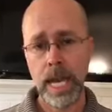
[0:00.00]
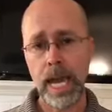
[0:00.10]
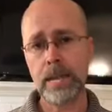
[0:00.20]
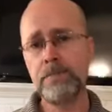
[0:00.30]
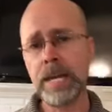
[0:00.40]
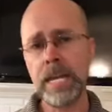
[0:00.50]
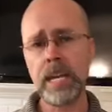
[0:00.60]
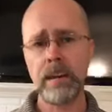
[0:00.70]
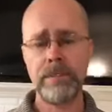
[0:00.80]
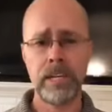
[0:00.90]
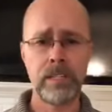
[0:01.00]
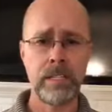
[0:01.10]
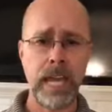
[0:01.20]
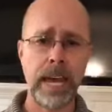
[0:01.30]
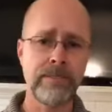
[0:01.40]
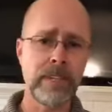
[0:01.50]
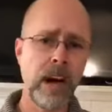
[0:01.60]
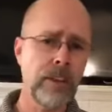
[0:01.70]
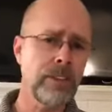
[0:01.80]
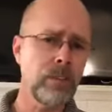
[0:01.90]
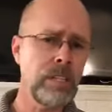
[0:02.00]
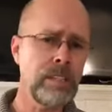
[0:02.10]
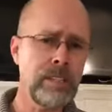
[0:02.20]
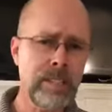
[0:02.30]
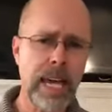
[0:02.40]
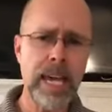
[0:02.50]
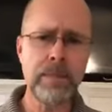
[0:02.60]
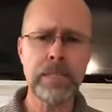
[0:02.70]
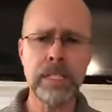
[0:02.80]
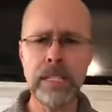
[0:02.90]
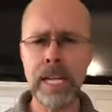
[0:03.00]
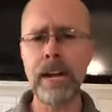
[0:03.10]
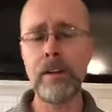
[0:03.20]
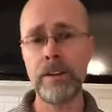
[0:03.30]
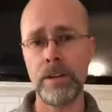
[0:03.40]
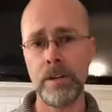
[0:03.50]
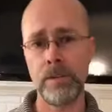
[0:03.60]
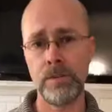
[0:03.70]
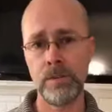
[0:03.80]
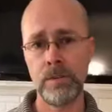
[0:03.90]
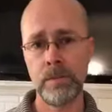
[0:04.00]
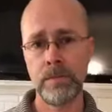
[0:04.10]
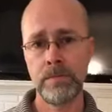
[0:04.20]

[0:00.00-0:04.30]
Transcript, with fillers: And many of us have gone through these same scenarios.